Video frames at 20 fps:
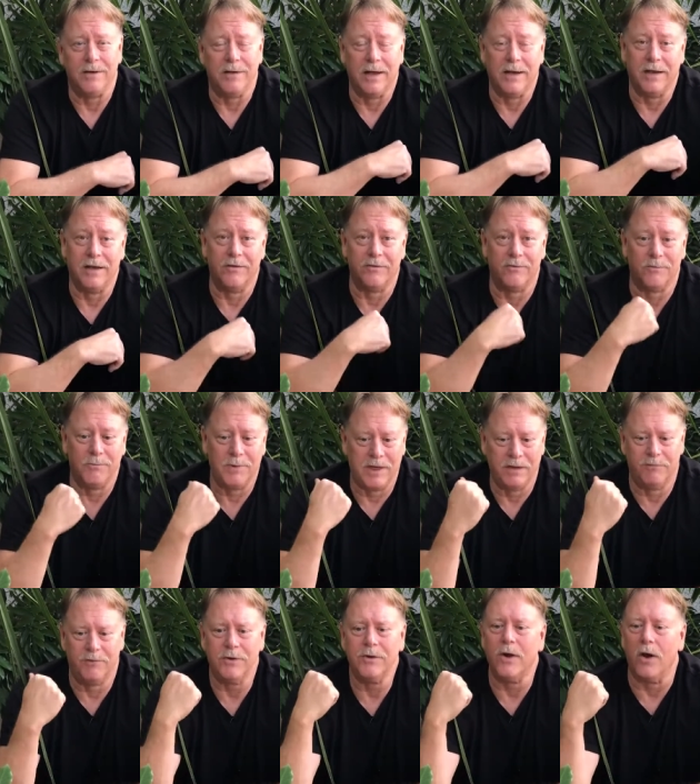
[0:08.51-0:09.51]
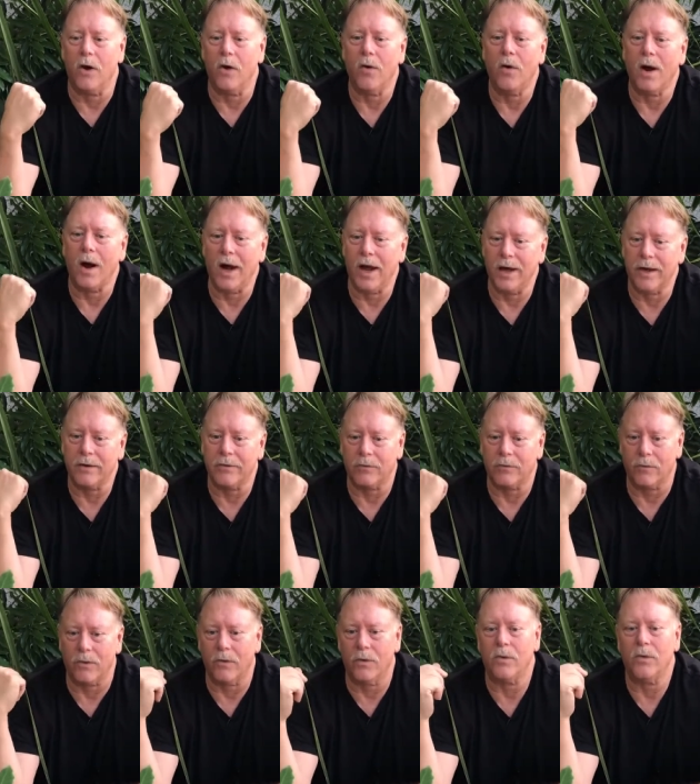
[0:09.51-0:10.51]
And as many of you know, I
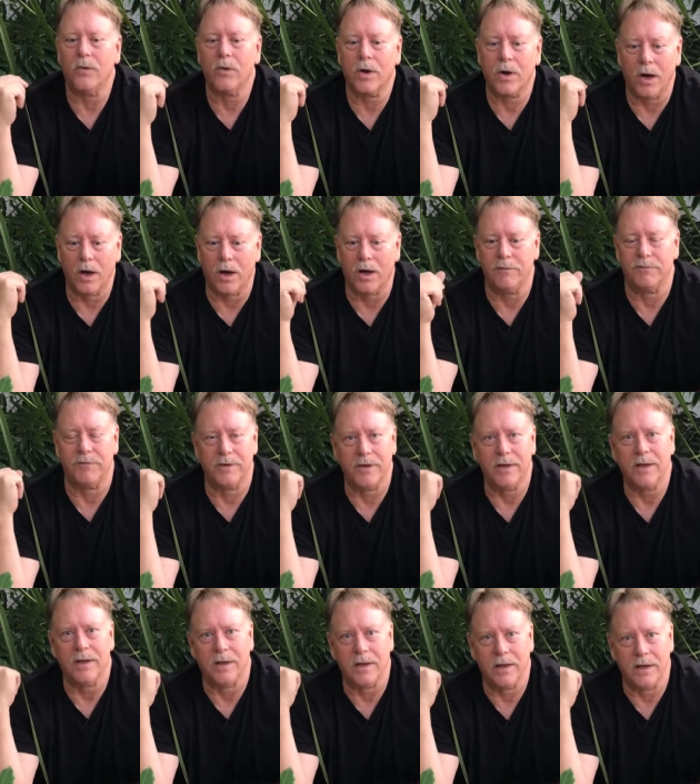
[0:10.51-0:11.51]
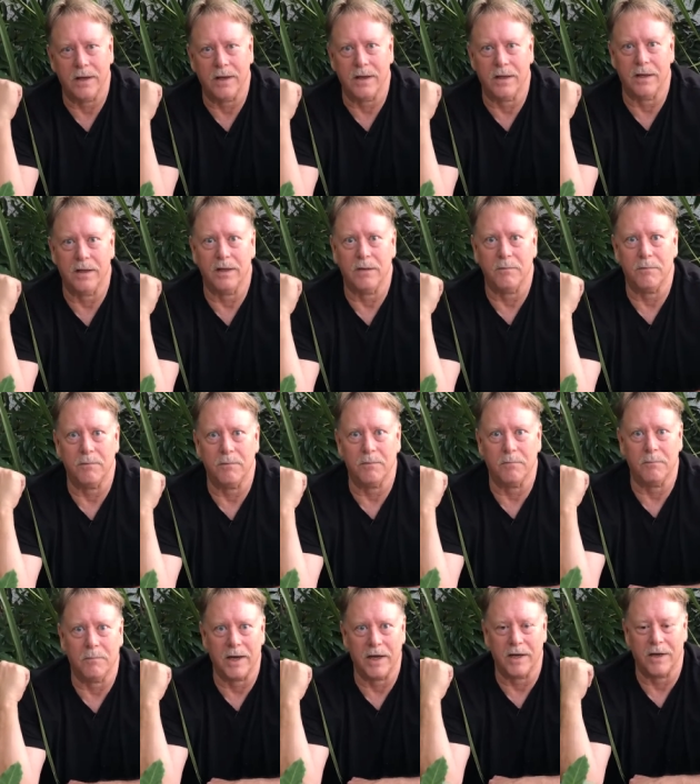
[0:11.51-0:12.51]
grow coffee in
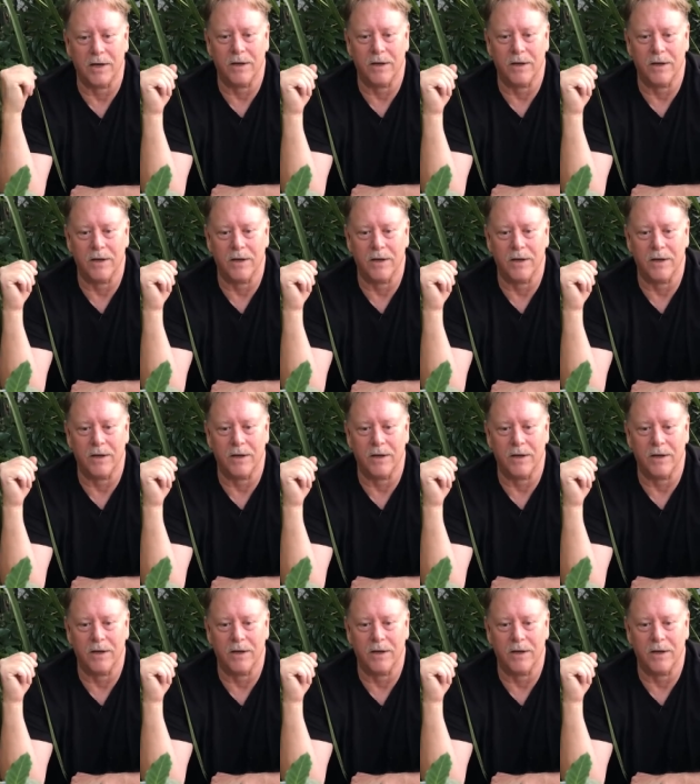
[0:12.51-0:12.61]
my